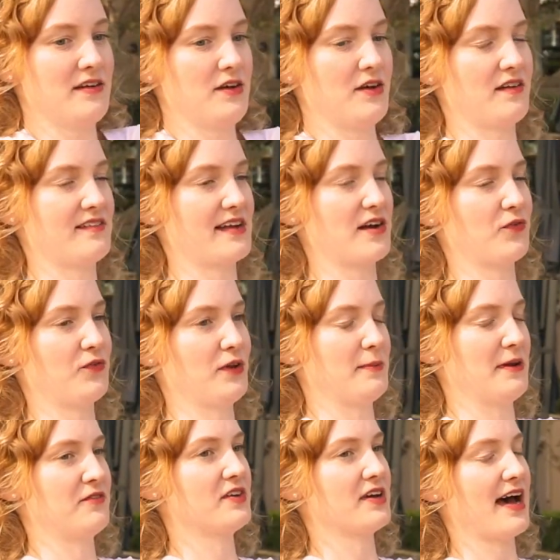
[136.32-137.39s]
you're gonna start to feel a
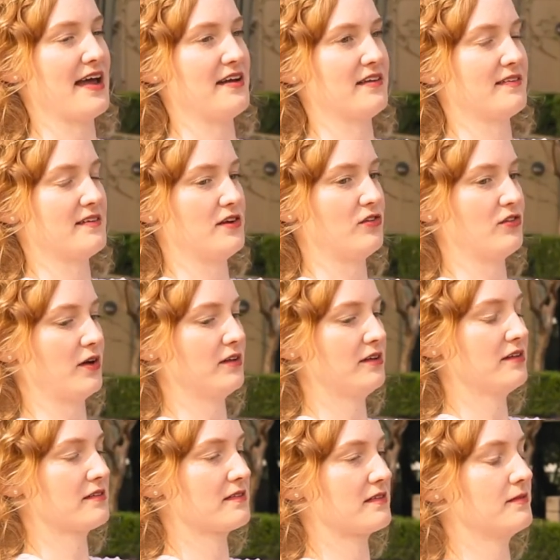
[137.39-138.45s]
bit of tightness in your
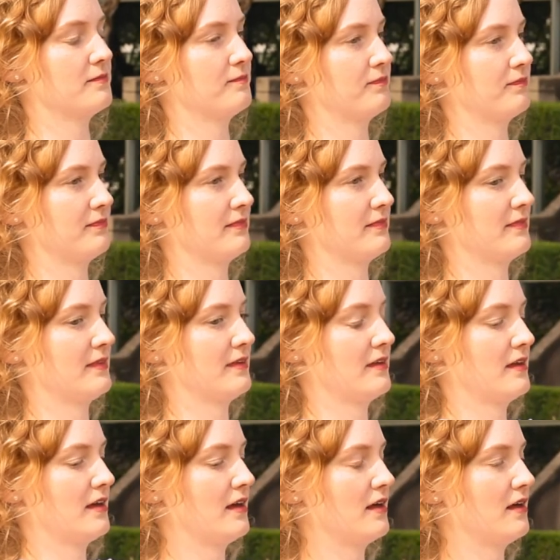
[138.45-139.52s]
shoulders.
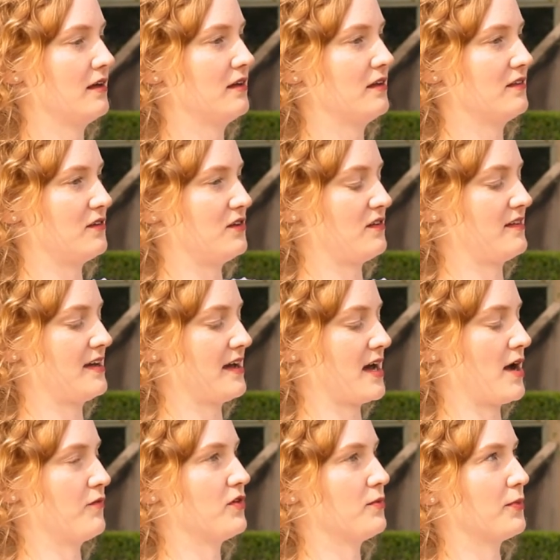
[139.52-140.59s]
So just get
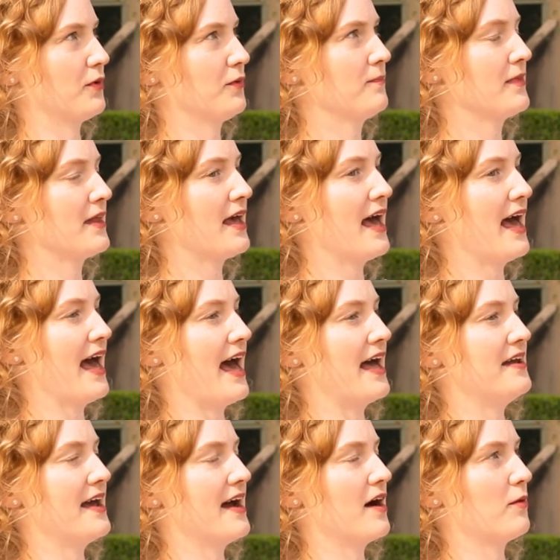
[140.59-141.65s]
comfortable.
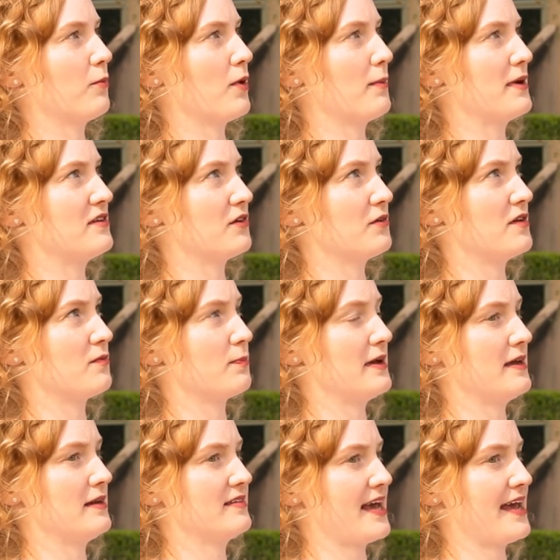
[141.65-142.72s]
And now what we do is
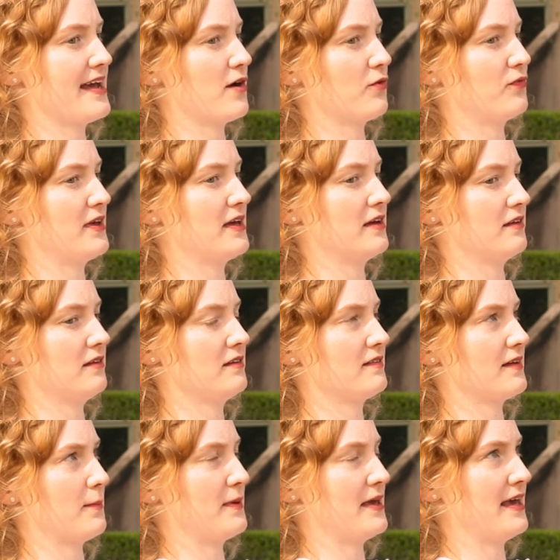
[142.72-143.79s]
we take our
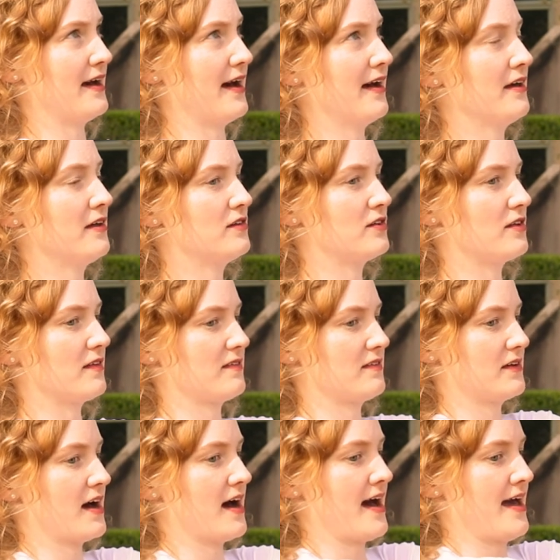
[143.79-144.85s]
fingers up here to the
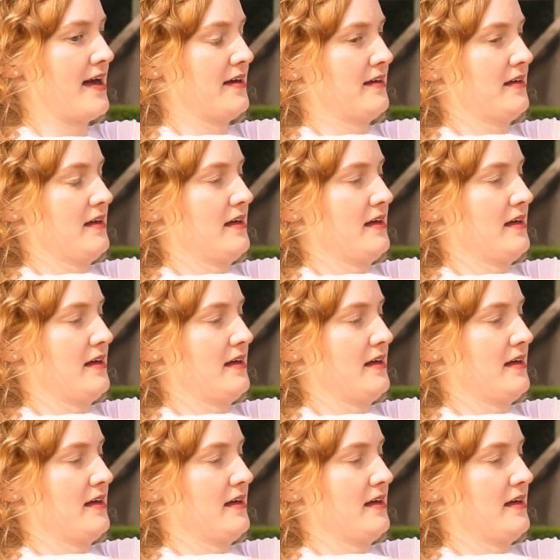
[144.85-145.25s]
sky,